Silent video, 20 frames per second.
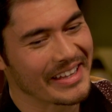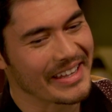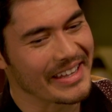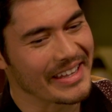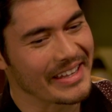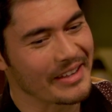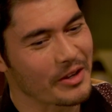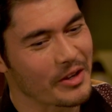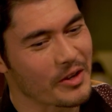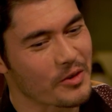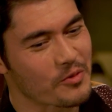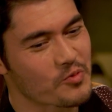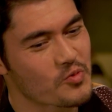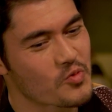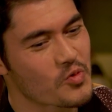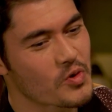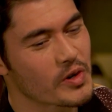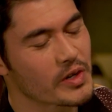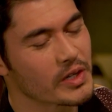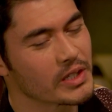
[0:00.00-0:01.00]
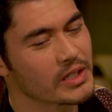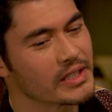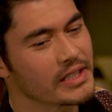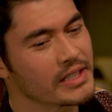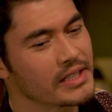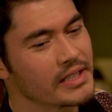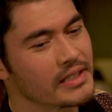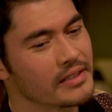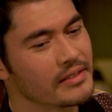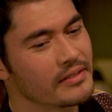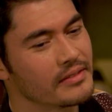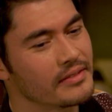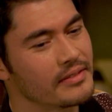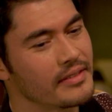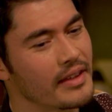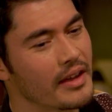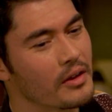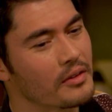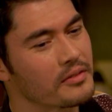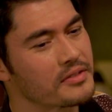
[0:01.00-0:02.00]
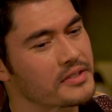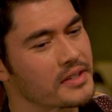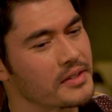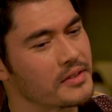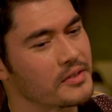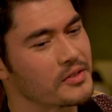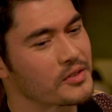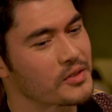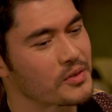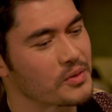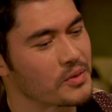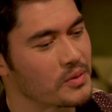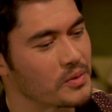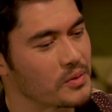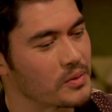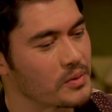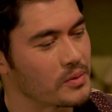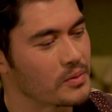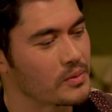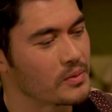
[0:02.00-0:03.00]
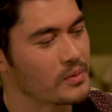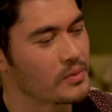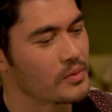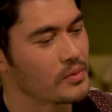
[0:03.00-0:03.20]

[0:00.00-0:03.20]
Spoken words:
it really delves into